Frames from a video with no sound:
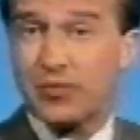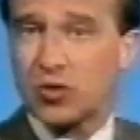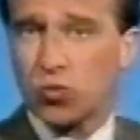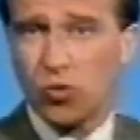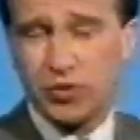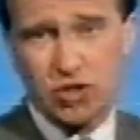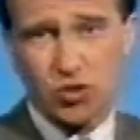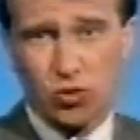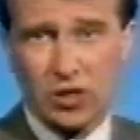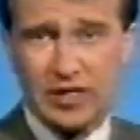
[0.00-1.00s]
but it will be
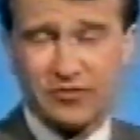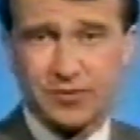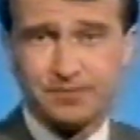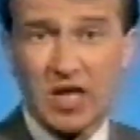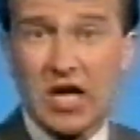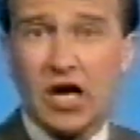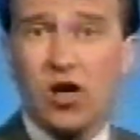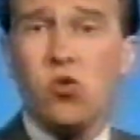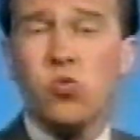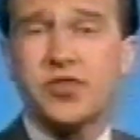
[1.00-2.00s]
short-lived.
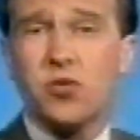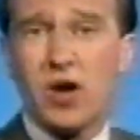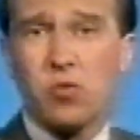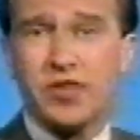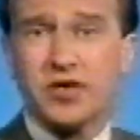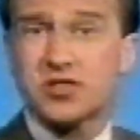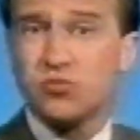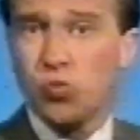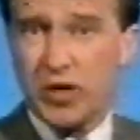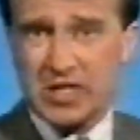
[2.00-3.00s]
Along with the wet weather,
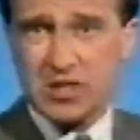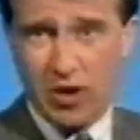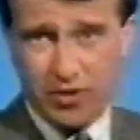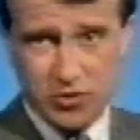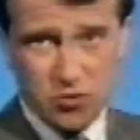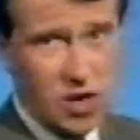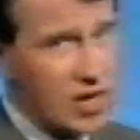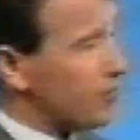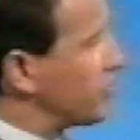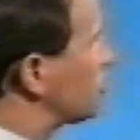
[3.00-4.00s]
some windy weather as
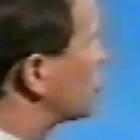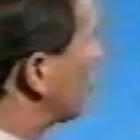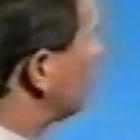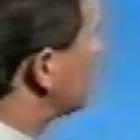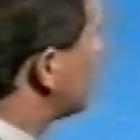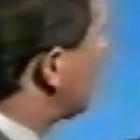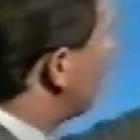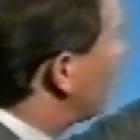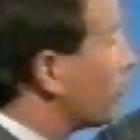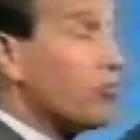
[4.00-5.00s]
well up in Scotland,
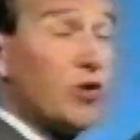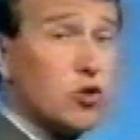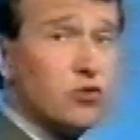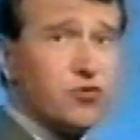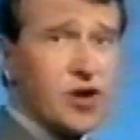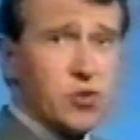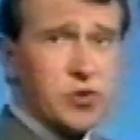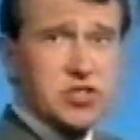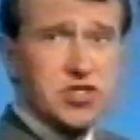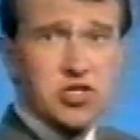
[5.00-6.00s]
where we could find the
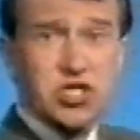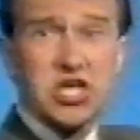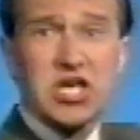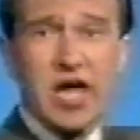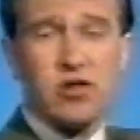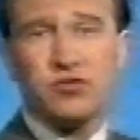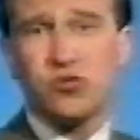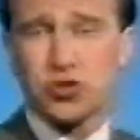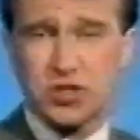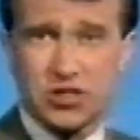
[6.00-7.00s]
winds touching gale
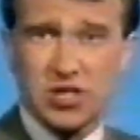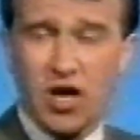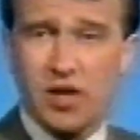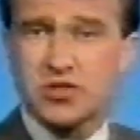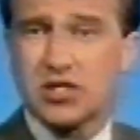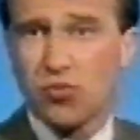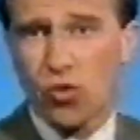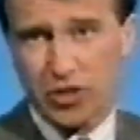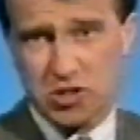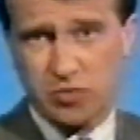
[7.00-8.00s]
force at times in the
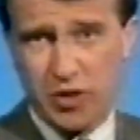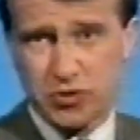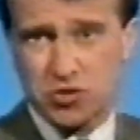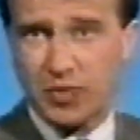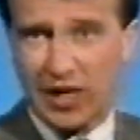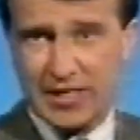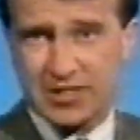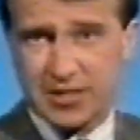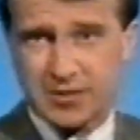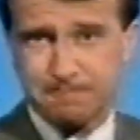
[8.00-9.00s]
more exposed
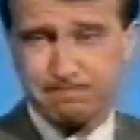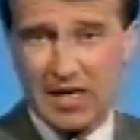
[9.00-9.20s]
places.